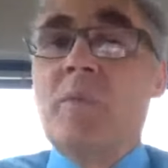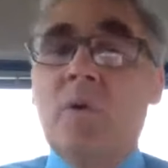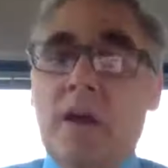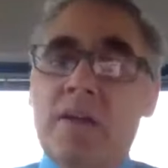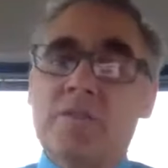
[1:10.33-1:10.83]

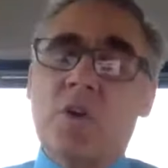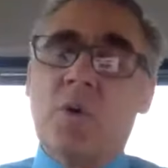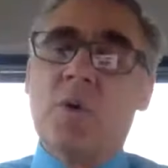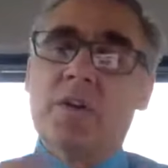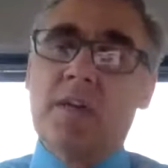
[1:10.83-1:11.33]
kind of the
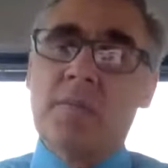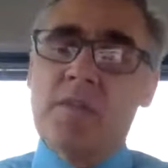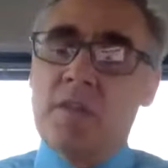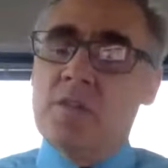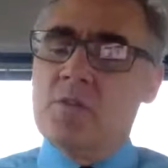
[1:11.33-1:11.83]
core team, and
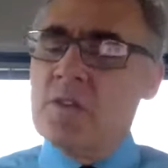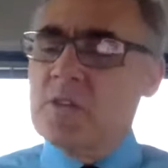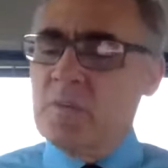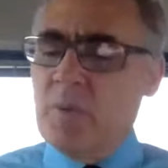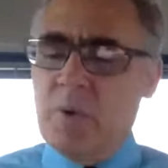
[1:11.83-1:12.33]
then sort of
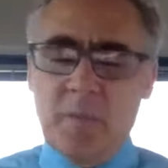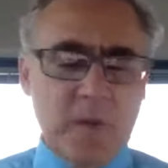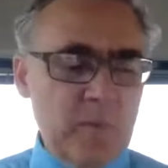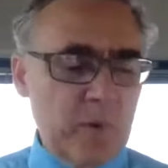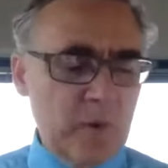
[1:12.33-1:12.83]
support
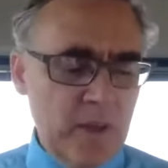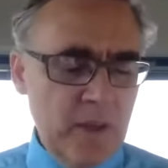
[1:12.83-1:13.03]
people.